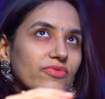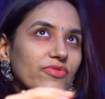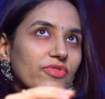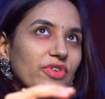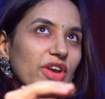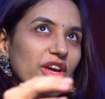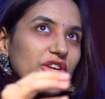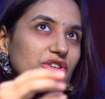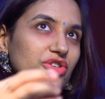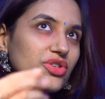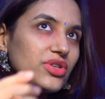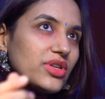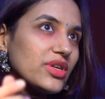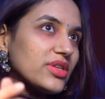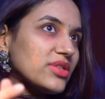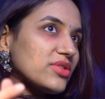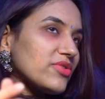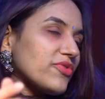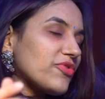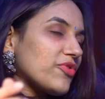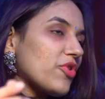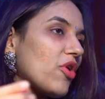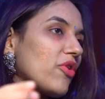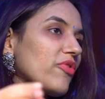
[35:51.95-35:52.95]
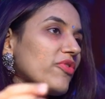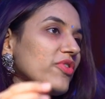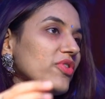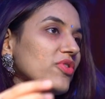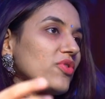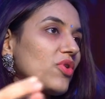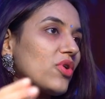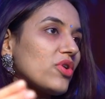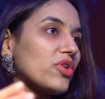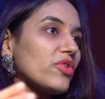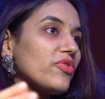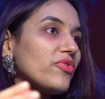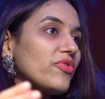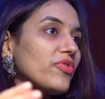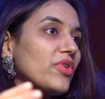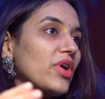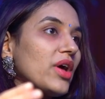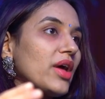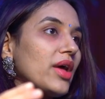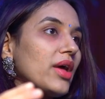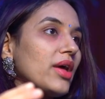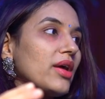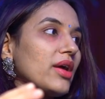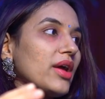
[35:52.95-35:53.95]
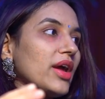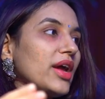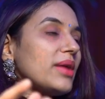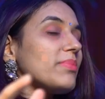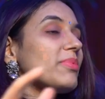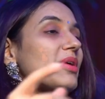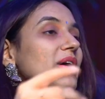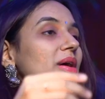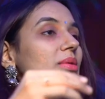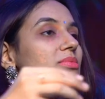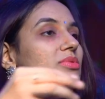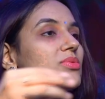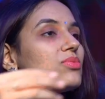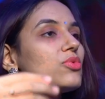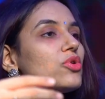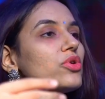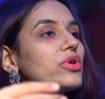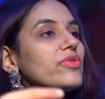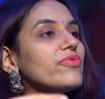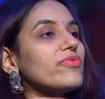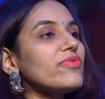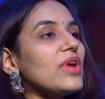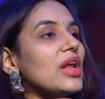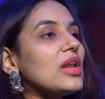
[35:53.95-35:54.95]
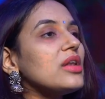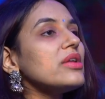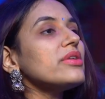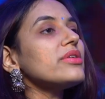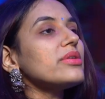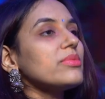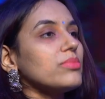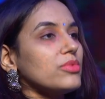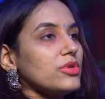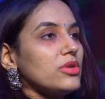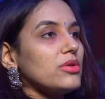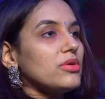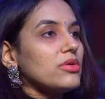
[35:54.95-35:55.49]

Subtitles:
freshness of coffee sort of, it becomes more vulnerable